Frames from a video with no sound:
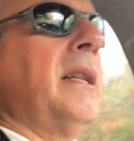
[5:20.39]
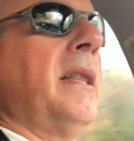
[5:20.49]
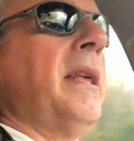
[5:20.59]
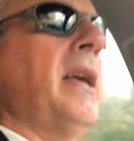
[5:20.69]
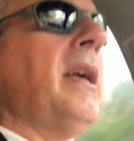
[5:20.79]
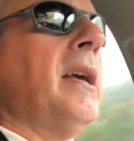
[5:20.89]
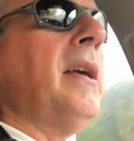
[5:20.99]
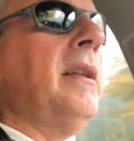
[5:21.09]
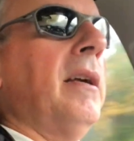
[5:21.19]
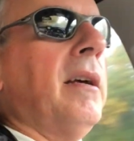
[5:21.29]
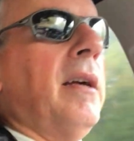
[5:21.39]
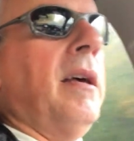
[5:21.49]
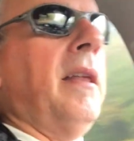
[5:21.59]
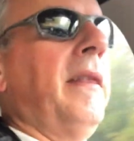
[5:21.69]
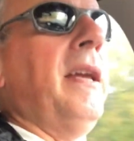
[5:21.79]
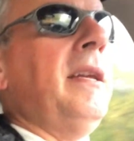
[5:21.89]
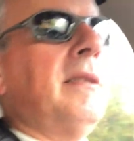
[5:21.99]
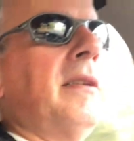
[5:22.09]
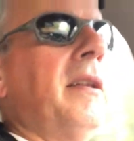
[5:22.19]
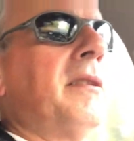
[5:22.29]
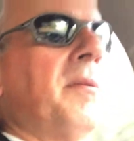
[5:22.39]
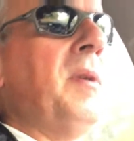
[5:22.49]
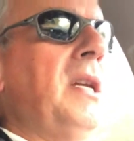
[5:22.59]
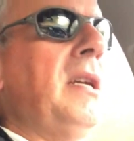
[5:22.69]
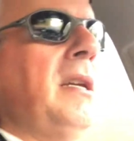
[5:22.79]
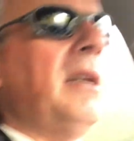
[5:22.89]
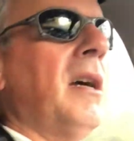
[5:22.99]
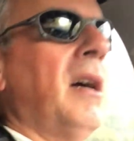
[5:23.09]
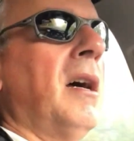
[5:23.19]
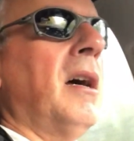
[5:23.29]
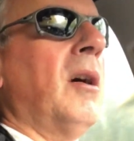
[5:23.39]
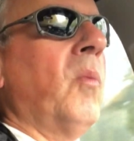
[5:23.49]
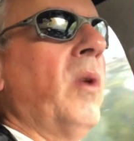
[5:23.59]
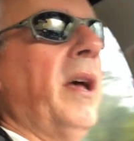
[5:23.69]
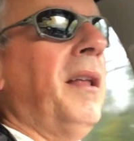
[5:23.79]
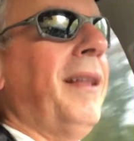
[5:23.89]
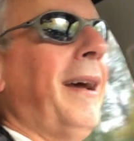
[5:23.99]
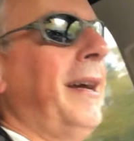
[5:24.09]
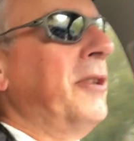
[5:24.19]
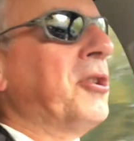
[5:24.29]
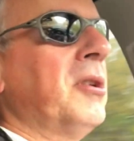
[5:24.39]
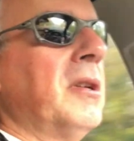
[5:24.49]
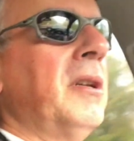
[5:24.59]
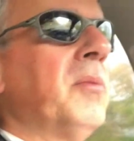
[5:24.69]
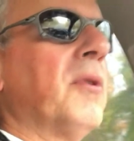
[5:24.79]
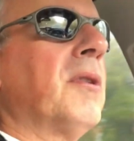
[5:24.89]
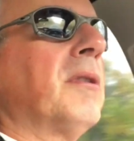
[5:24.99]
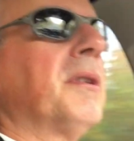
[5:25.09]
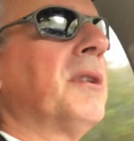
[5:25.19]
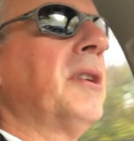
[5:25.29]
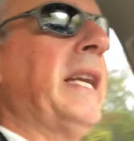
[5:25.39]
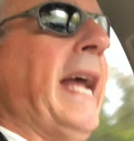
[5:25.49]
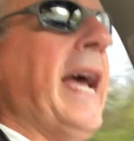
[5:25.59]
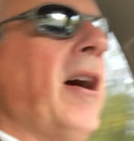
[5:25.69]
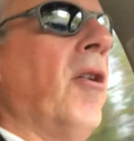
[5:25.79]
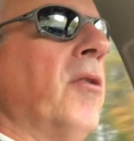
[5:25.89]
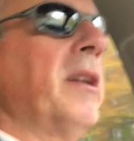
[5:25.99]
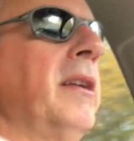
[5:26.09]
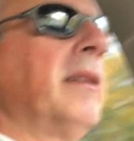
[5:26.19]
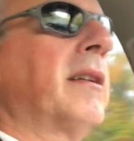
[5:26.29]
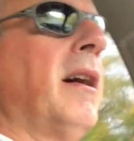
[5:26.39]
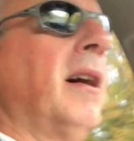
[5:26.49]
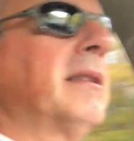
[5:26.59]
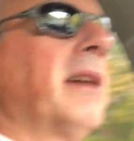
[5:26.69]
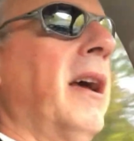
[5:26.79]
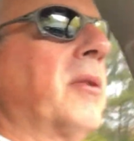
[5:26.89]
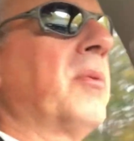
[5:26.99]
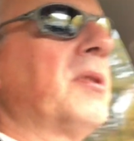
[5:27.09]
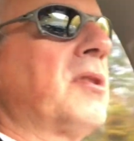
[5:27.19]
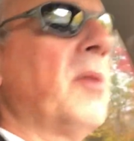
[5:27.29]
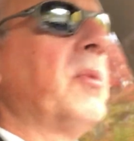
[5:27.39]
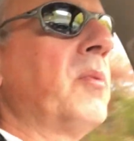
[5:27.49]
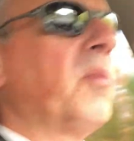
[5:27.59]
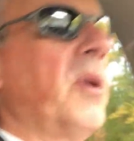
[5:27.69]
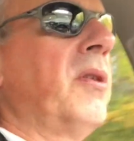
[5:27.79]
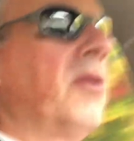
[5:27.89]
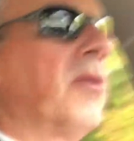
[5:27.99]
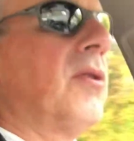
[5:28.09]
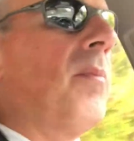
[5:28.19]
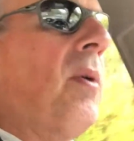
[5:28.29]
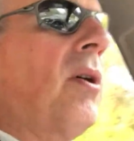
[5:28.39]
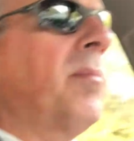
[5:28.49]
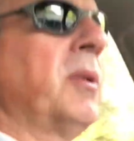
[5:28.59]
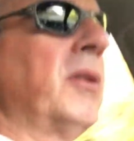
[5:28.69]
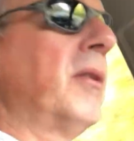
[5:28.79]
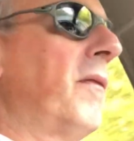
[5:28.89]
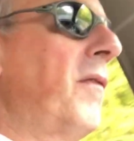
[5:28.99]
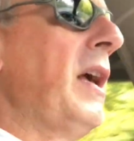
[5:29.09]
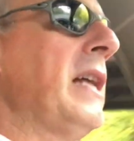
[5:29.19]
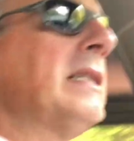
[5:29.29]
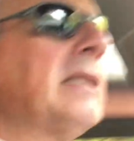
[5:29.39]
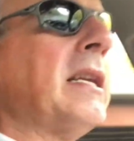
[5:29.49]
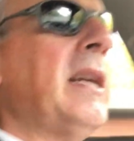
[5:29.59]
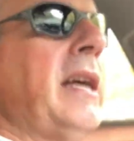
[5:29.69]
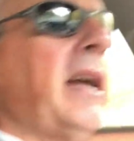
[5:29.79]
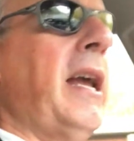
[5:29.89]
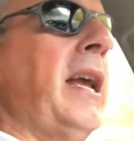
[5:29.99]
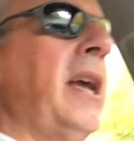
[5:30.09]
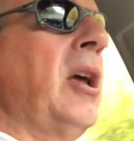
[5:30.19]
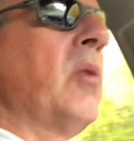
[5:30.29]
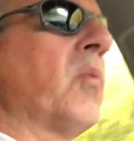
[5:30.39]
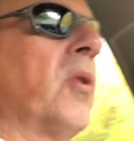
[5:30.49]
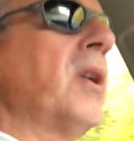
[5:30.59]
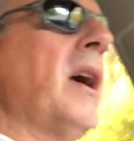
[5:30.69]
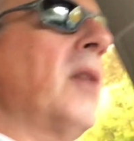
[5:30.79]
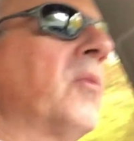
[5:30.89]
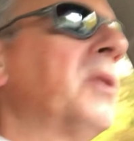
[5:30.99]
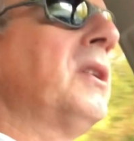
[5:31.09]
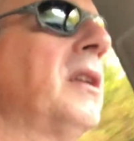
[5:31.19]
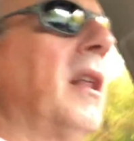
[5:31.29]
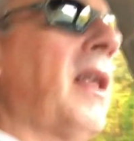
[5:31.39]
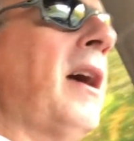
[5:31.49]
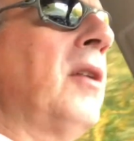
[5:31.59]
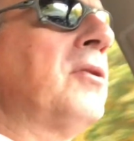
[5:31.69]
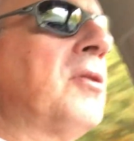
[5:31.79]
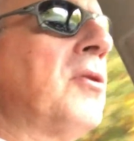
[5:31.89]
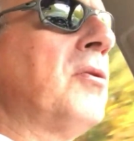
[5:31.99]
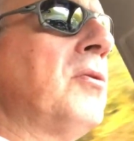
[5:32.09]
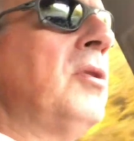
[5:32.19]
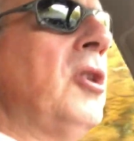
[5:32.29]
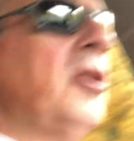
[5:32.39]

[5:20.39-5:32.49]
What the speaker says: then they said to me, well, actually, we're now in contact with someone with your Department of Defense, and we're not really allowed to